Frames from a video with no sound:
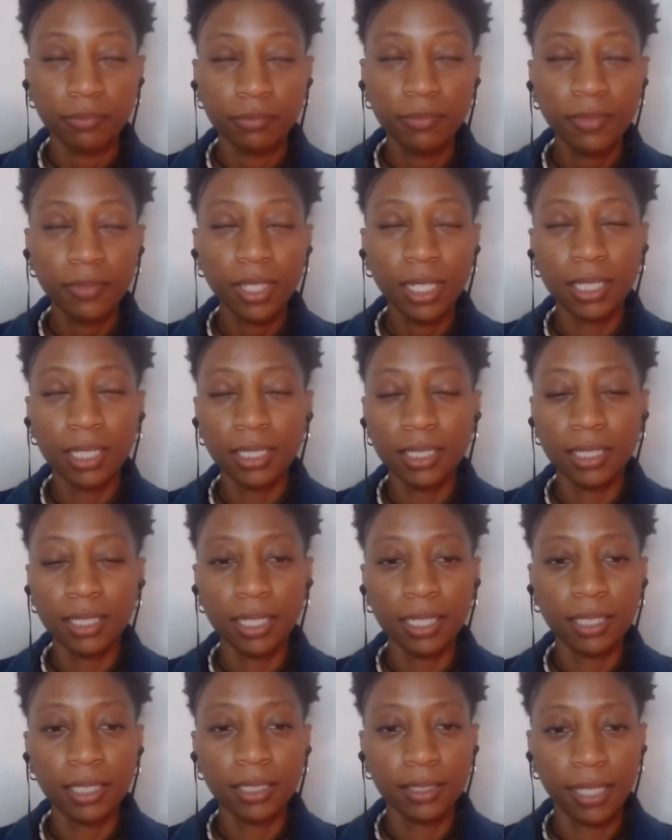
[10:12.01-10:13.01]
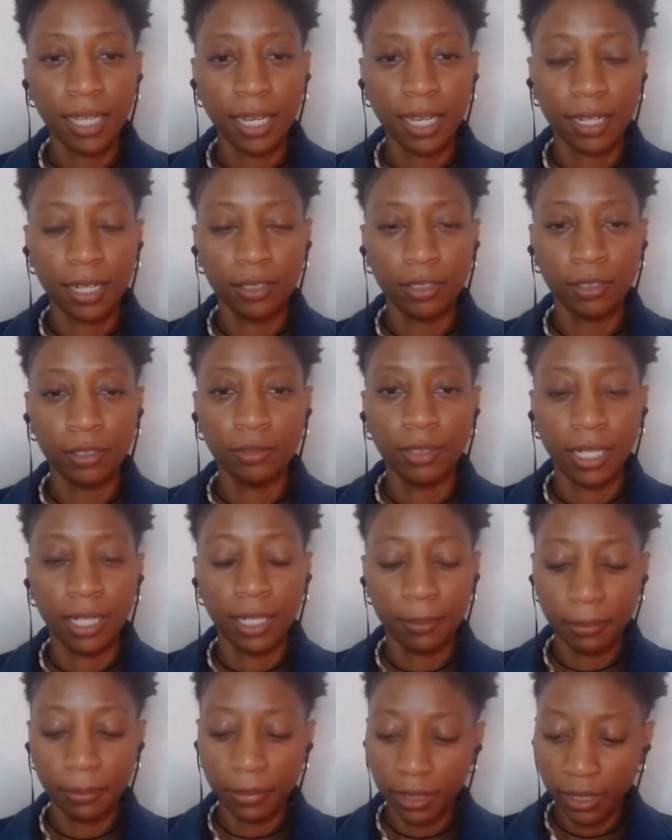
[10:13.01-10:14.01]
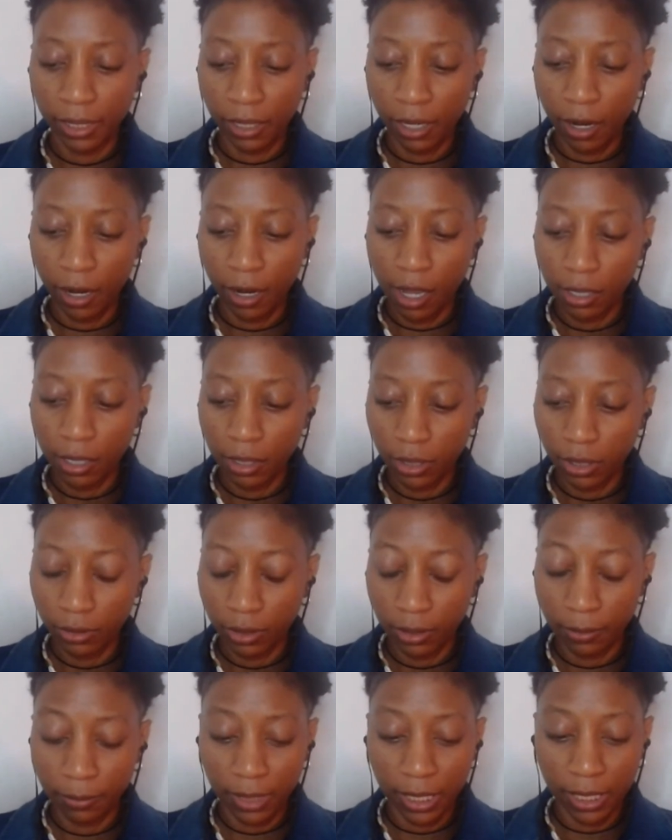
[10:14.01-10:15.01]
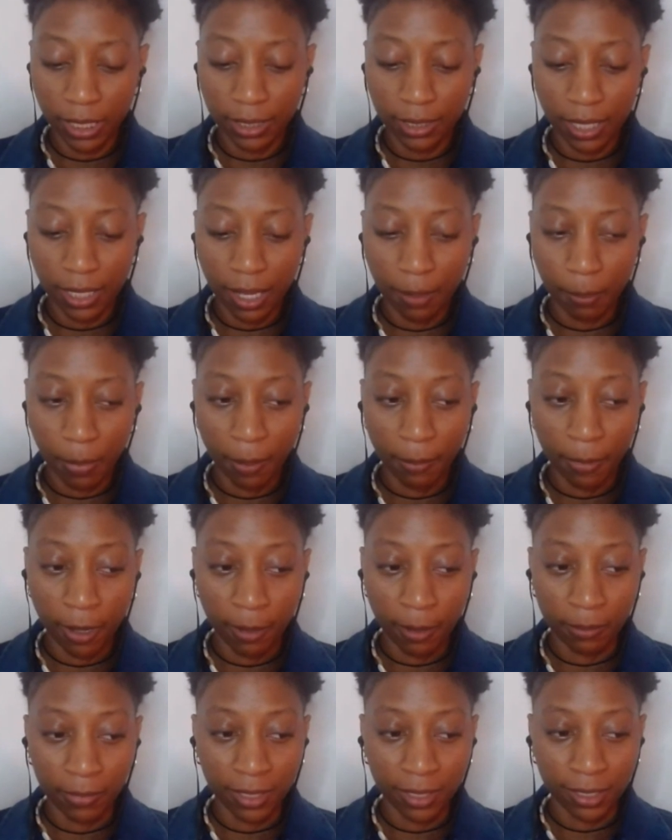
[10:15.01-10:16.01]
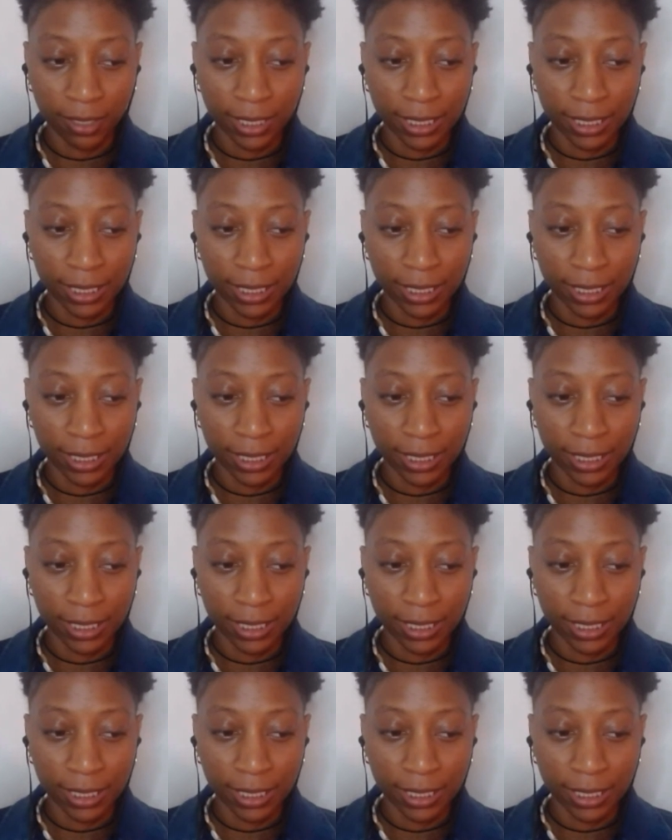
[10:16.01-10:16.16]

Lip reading: does that I don't like, but there are also some things that my mom does